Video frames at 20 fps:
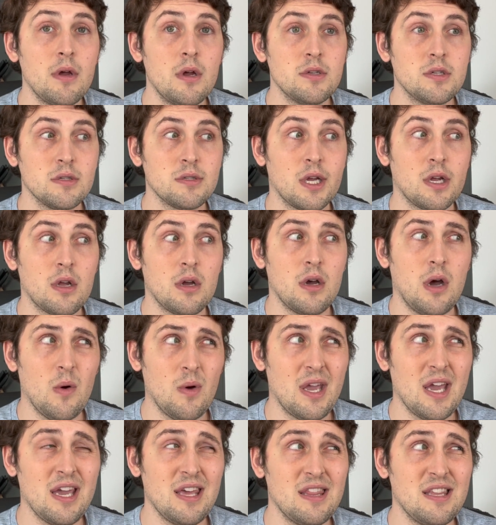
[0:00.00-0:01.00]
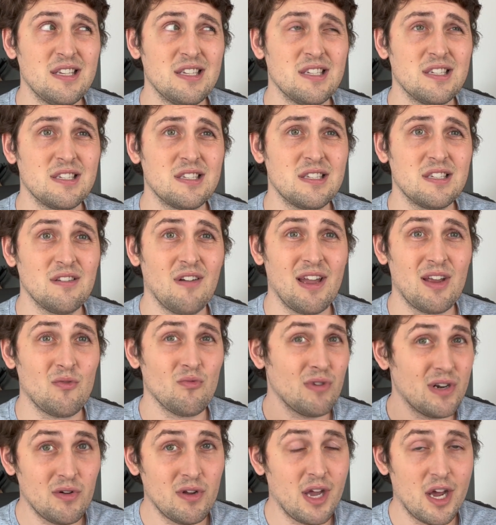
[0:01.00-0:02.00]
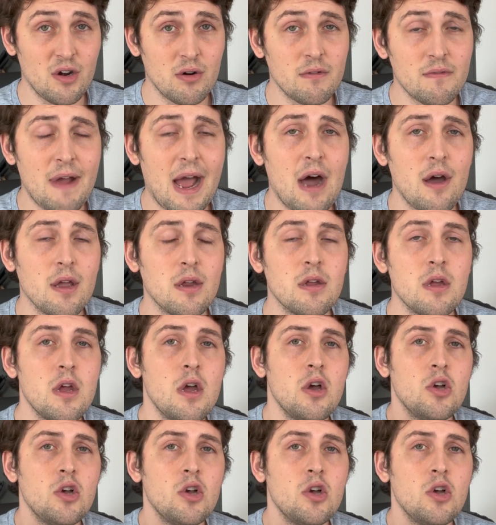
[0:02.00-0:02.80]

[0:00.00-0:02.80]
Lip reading: So I was like, okay, this is like really undervalued.